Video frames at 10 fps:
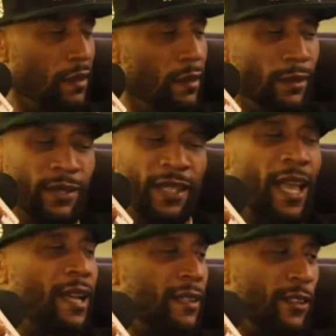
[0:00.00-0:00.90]
It was a
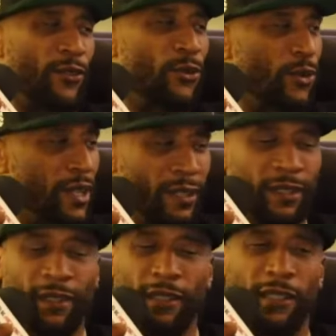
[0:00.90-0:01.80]
lot of different
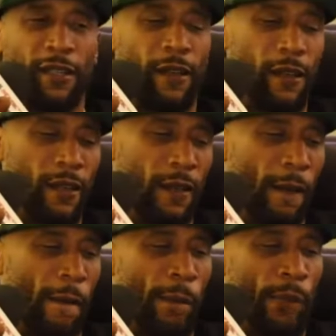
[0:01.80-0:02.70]
reasons.
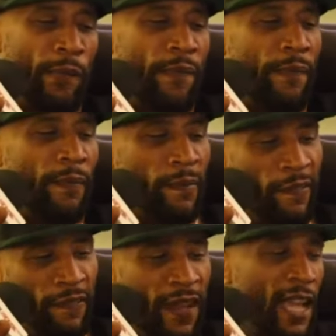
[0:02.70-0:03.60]

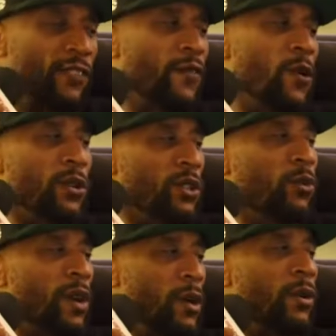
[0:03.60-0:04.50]
Fast forward to
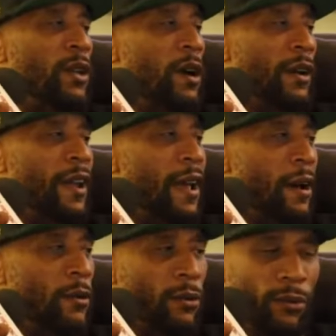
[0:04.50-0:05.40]
where we are
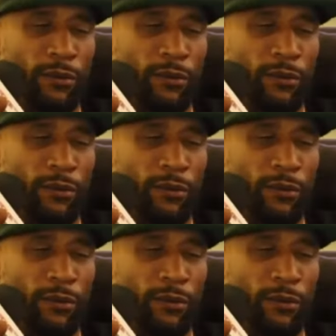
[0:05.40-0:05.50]
now